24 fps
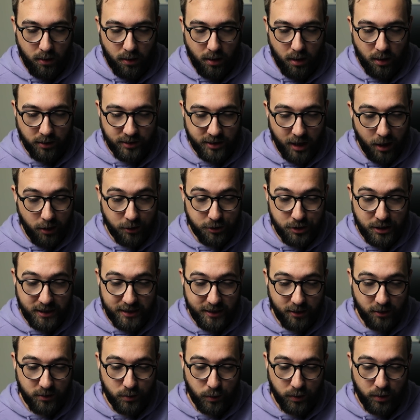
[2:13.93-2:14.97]
Ontology
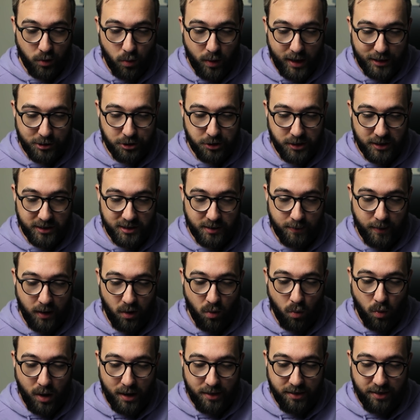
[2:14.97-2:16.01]
deals with questions
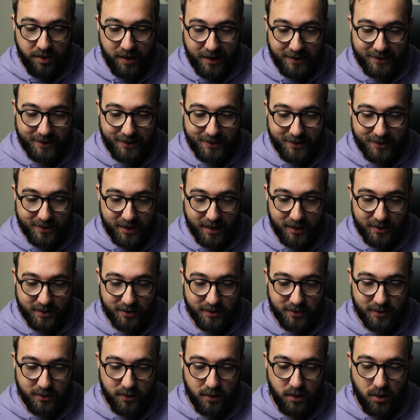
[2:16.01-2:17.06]
about what things
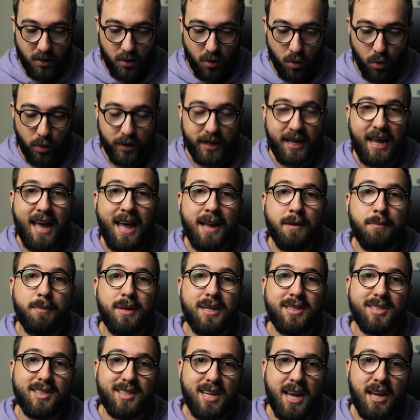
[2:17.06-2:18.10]
exist or can
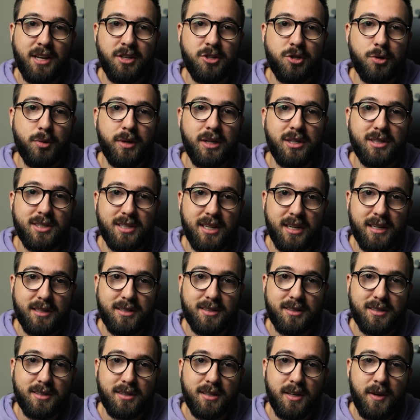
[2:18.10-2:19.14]
be said to
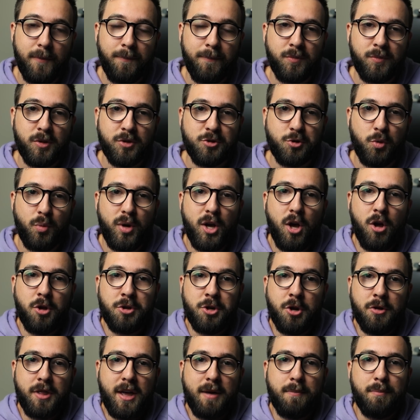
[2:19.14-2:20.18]
exist. So we all
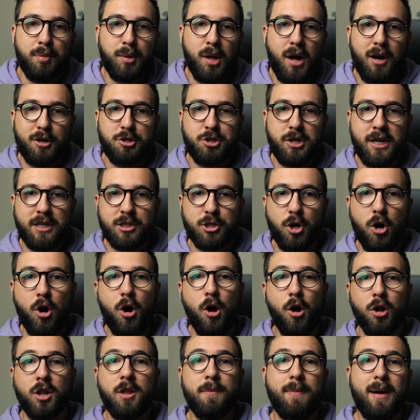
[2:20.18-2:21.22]
know that blockchain's
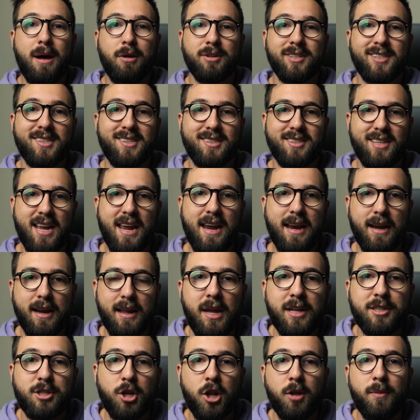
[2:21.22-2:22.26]
all about state.
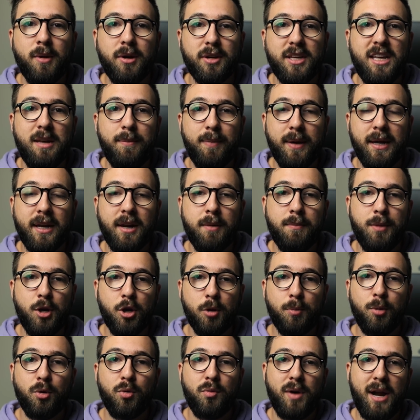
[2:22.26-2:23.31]
It's all about keeping an
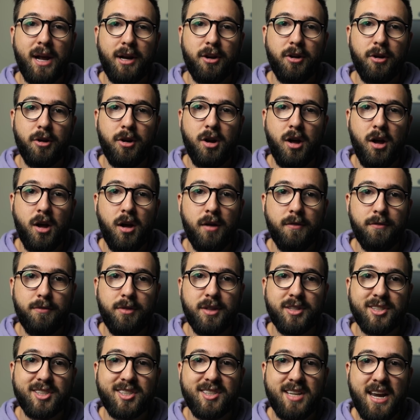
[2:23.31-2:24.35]
immutable record of
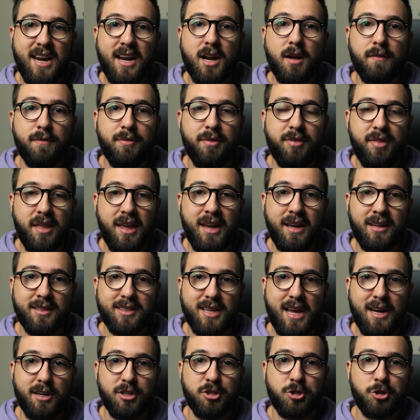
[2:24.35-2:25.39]
the state of things
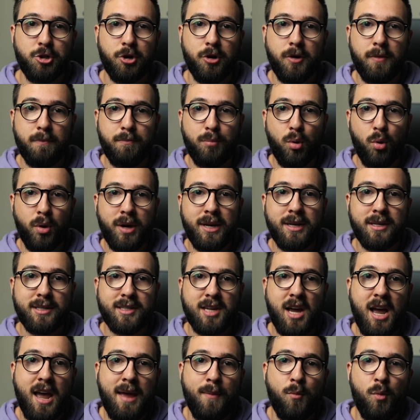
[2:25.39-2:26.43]
at a certain point in
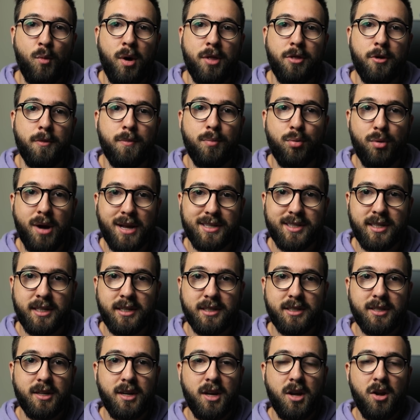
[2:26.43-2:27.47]
time, whether
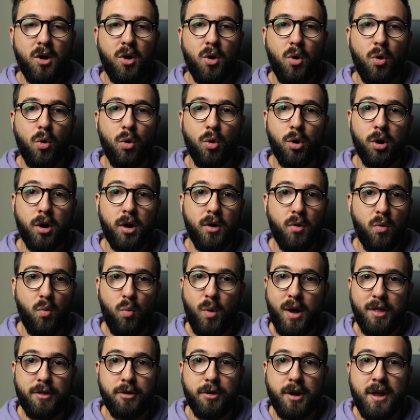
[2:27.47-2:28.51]
present or
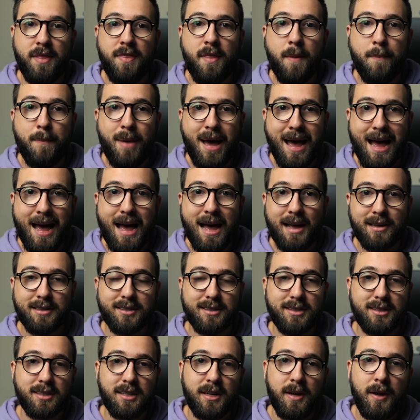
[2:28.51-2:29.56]
whether in the
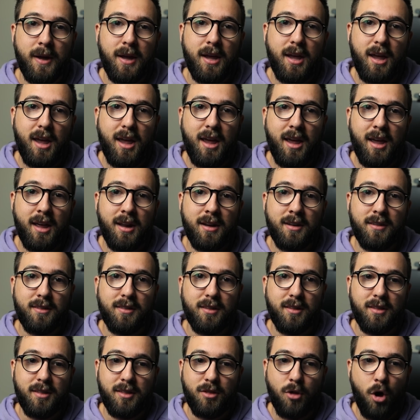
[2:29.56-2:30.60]
past. And
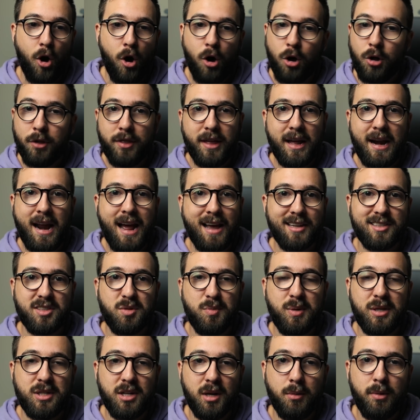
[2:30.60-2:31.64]
all that has to
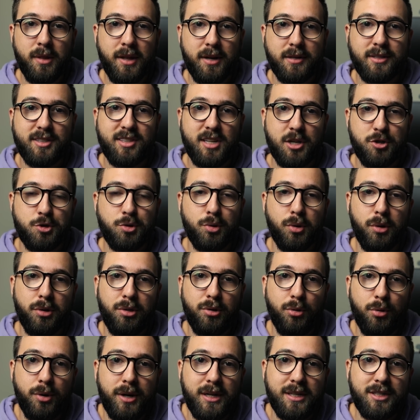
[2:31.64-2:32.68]
be done without a central
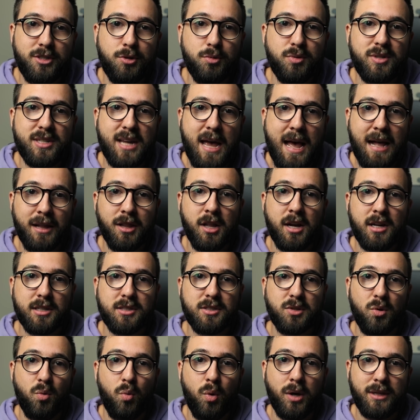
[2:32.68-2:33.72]
authority to tell
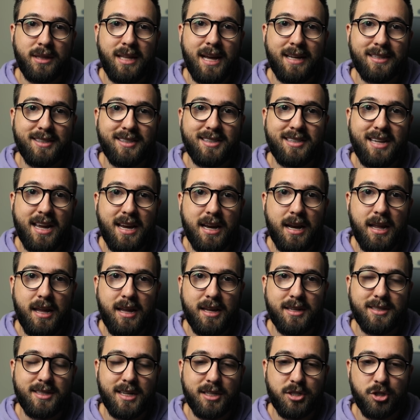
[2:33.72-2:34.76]
us what that state
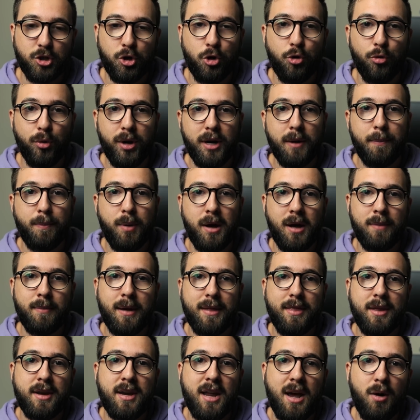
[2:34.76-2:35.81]
is. It's agreed upon by
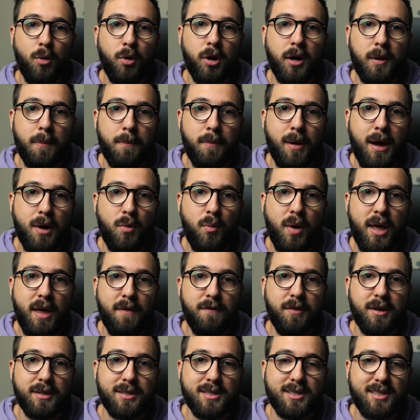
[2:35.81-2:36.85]
the network by way
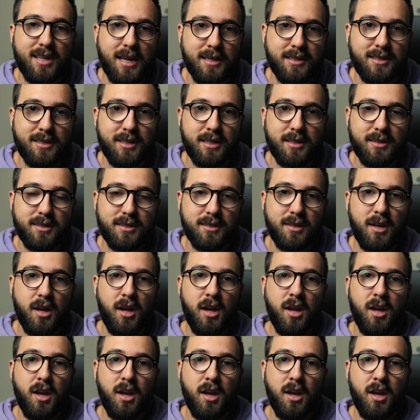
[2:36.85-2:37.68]
of consensus.